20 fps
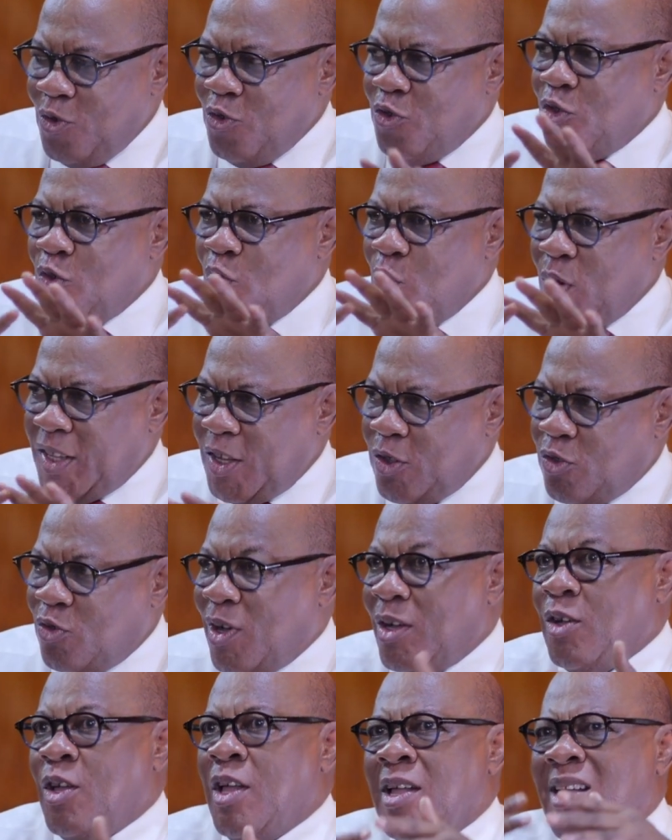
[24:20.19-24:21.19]
So we need to,
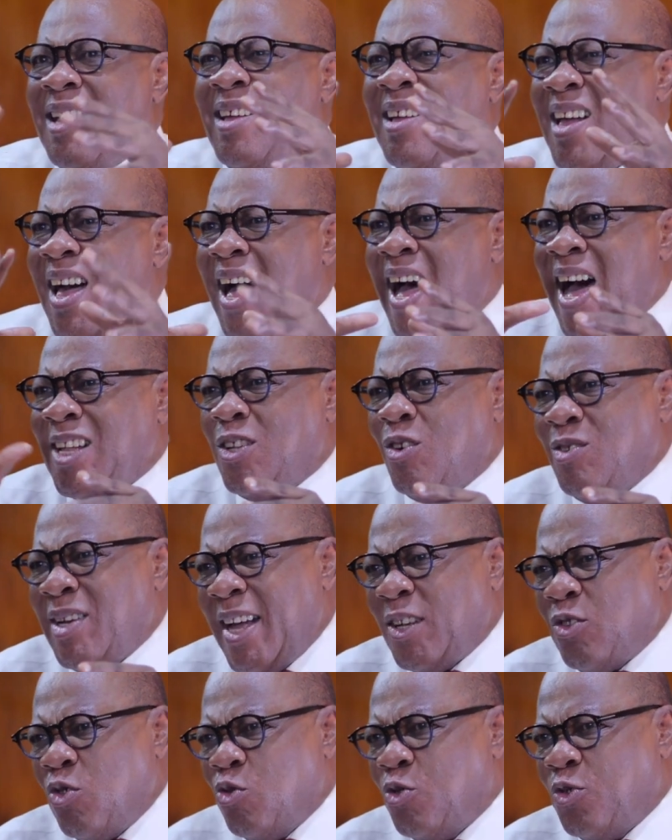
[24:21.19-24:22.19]
I don't
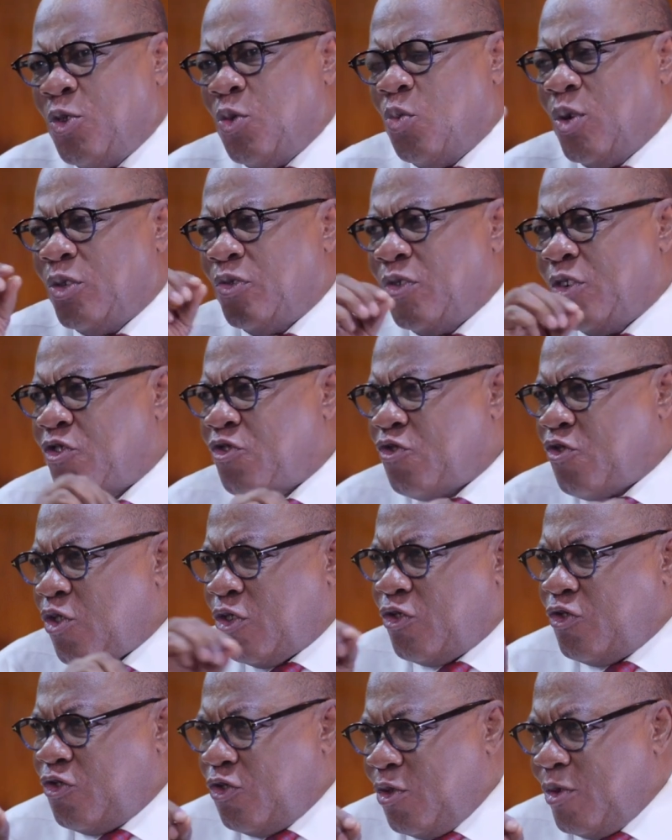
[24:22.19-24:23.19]
like to use the word
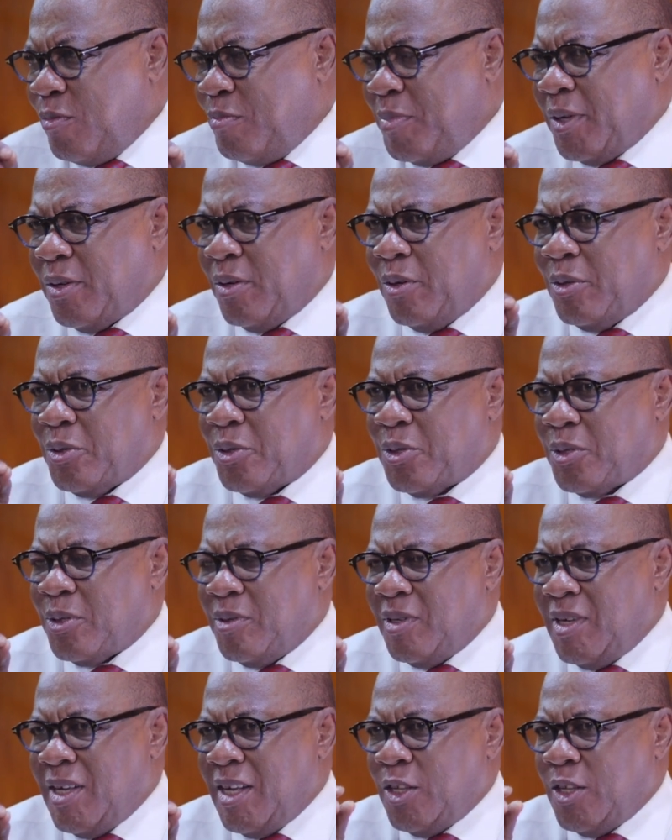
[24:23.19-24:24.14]
restructure because